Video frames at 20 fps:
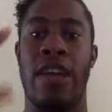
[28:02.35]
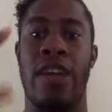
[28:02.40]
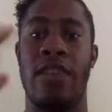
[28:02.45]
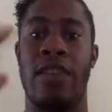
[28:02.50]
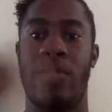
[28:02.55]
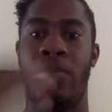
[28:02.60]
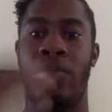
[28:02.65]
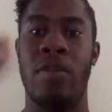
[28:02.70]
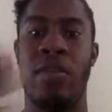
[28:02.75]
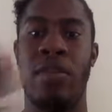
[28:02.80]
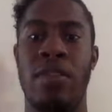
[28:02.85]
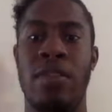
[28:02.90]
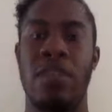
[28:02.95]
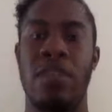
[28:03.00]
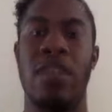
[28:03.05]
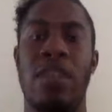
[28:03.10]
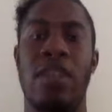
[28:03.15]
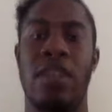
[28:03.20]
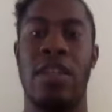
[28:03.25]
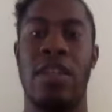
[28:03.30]

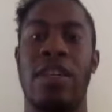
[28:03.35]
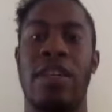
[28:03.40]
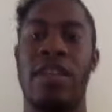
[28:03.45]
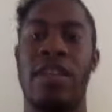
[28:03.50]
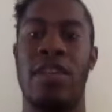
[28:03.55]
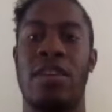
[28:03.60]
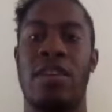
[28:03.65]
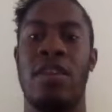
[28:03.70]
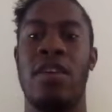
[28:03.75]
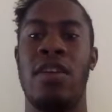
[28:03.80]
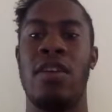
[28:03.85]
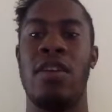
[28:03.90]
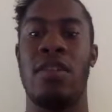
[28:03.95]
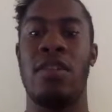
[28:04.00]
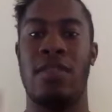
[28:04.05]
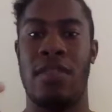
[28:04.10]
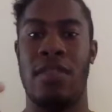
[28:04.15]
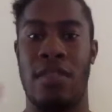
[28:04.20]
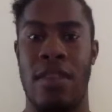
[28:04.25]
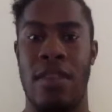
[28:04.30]
explicitly cleared
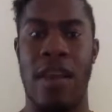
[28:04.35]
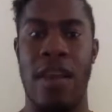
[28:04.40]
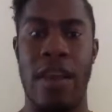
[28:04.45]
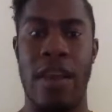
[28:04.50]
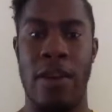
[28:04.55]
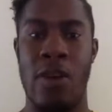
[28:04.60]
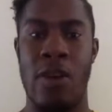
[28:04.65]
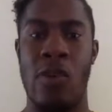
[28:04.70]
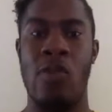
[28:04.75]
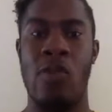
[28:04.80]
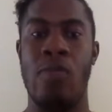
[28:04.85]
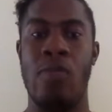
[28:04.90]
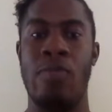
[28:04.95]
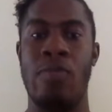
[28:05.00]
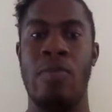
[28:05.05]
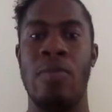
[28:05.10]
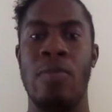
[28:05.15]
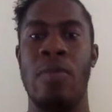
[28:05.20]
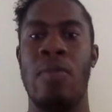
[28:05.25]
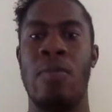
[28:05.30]
to take
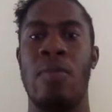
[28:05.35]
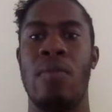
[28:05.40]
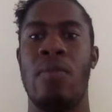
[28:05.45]
home,